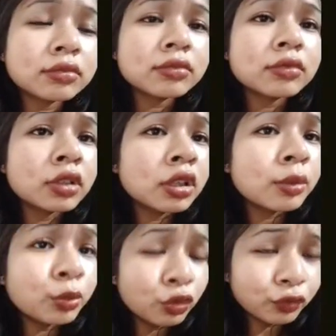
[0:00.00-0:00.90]

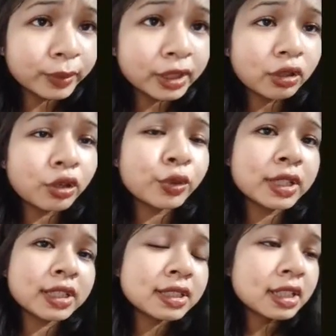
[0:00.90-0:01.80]
movement, or you can
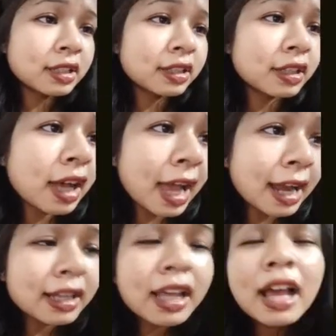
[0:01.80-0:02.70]
say satyagraha,
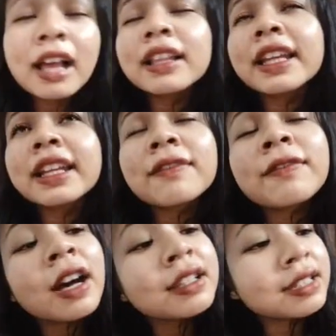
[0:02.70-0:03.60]
had laid a
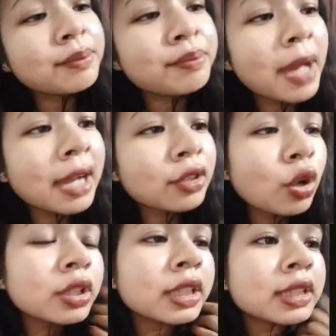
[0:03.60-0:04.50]
vast impact
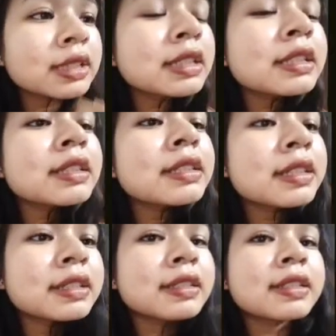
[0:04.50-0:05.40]
on these Indian
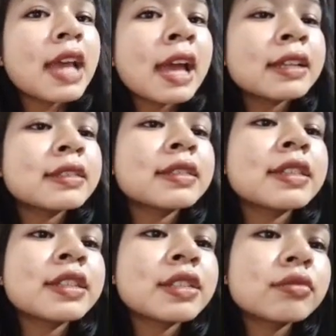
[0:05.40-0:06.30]
citizens as
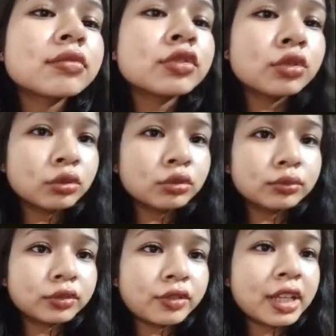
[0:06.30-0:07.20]
it
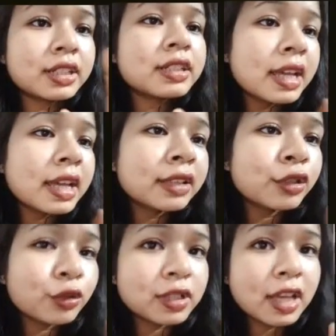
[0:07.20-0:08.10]
created
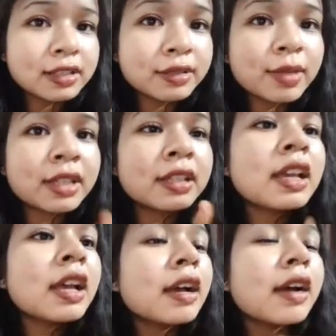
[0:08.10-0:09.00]
enthusiasm, and
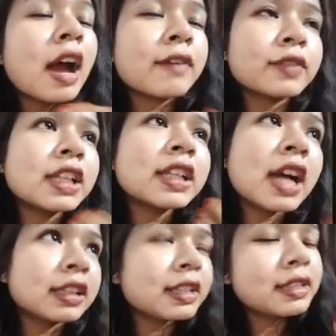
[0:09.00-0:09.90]
after that
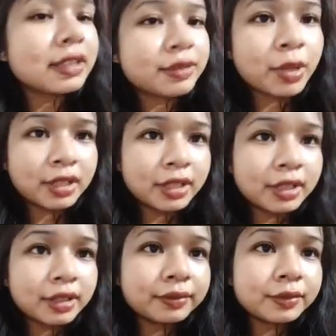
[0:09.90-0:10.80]
Gandhi suspended
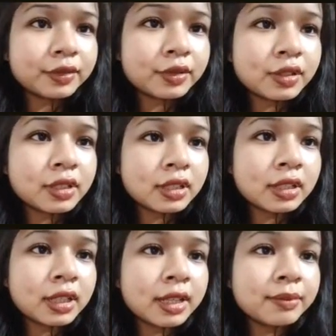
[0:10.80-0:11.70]
it. So these are the
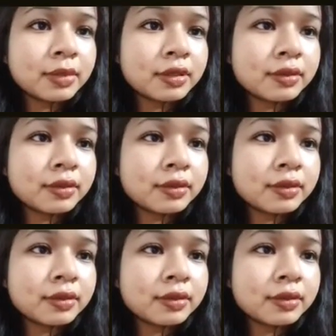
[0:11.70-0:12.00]
names,